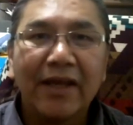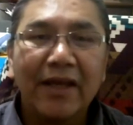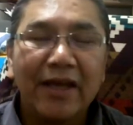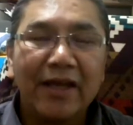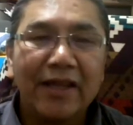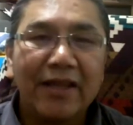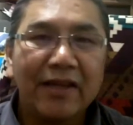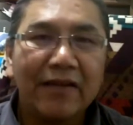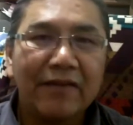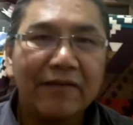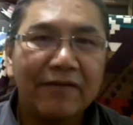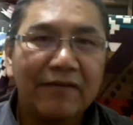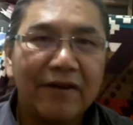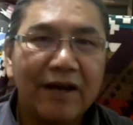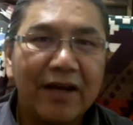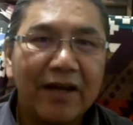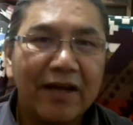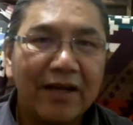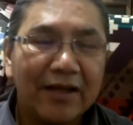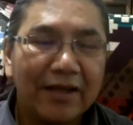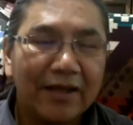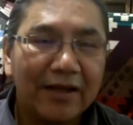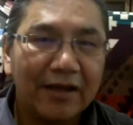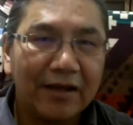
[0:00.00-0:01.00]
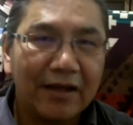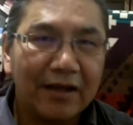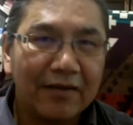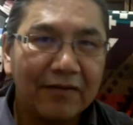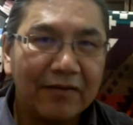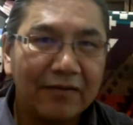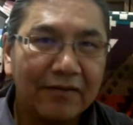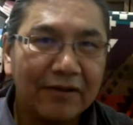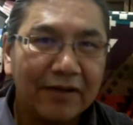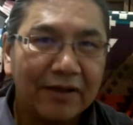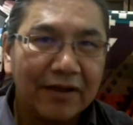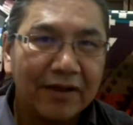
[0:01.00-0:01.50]
And then finally,
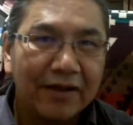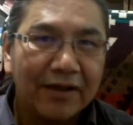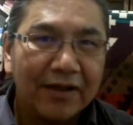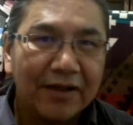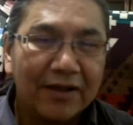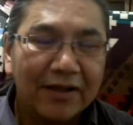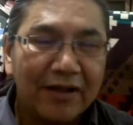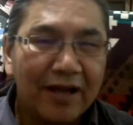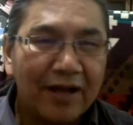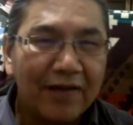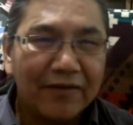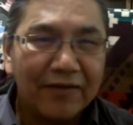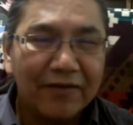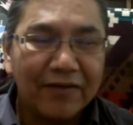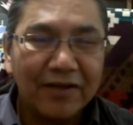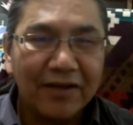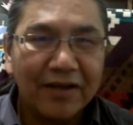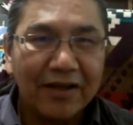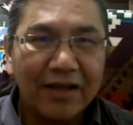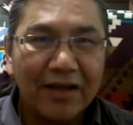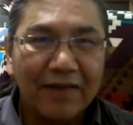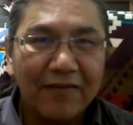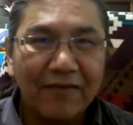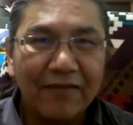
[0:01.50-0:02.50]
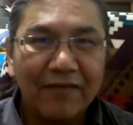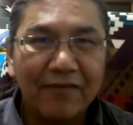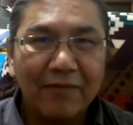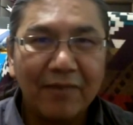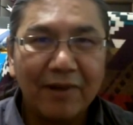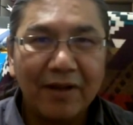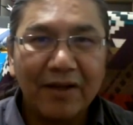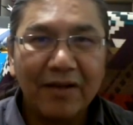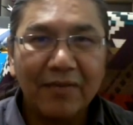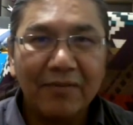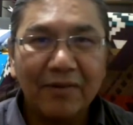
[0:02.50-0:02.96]
love. Not for the love of money,